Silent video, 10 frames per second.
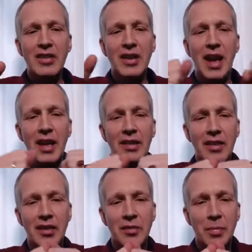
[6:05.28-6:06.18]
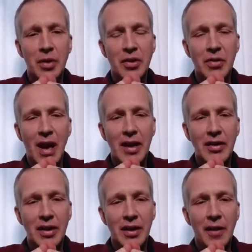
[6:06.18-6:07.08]
science and
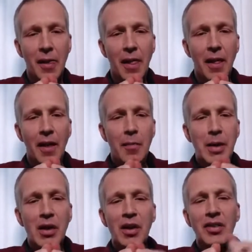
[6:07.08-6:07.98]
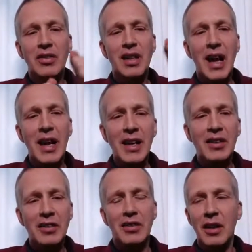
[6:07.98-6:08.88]
spirituality, because
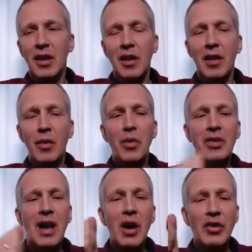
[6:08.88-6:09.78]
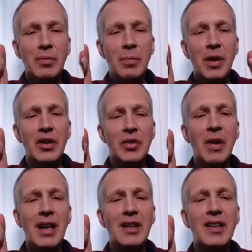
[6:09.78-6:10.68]
science without
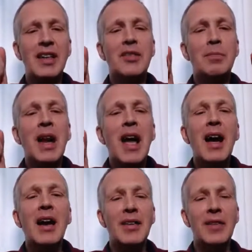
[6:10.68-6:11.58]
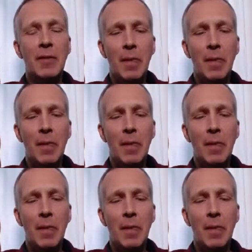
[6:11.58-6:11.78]
spirituality is blind.